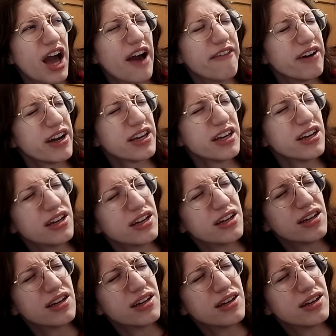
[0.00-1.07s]
Have I?
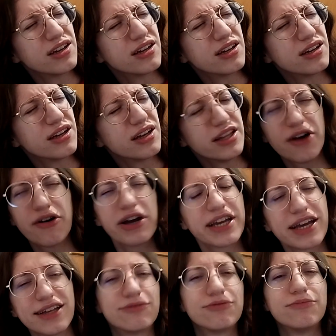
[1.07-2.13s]
Now
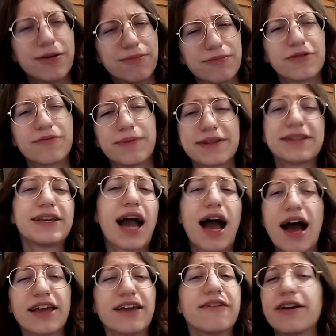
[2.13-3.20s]
I can't remember, but
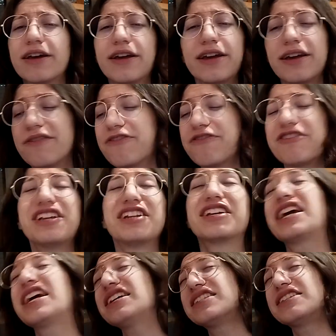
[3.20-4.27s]
yeah,
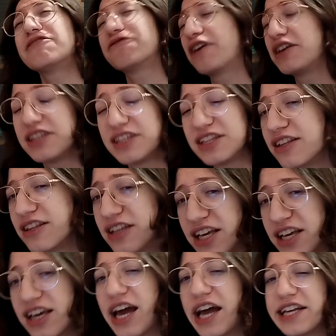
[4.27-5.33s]
in case I
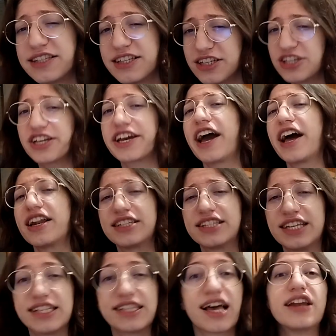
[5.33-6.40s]
didn't, as DJ
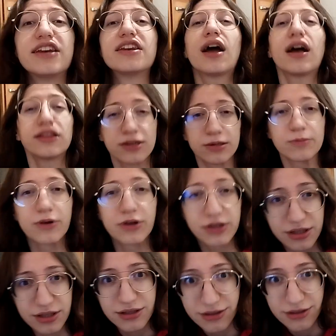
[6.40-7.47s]
Khaled says, another
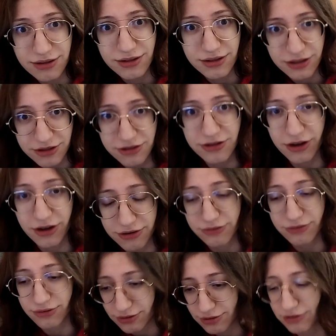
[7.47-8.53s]
one, you
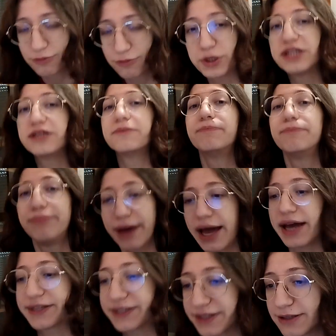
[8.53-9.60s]
know, we the
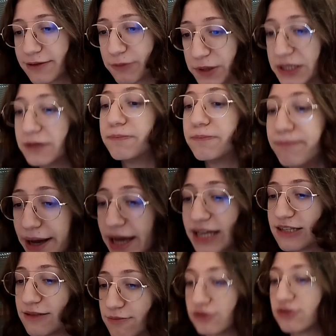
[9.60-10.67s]

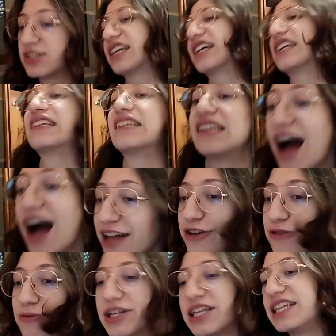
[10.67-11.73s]
best music,
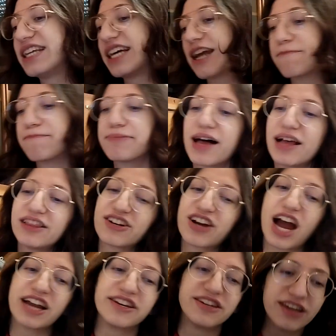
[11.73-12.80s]
another one, and then I
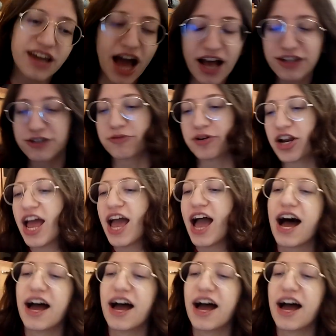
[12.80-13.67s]
blunder, another one,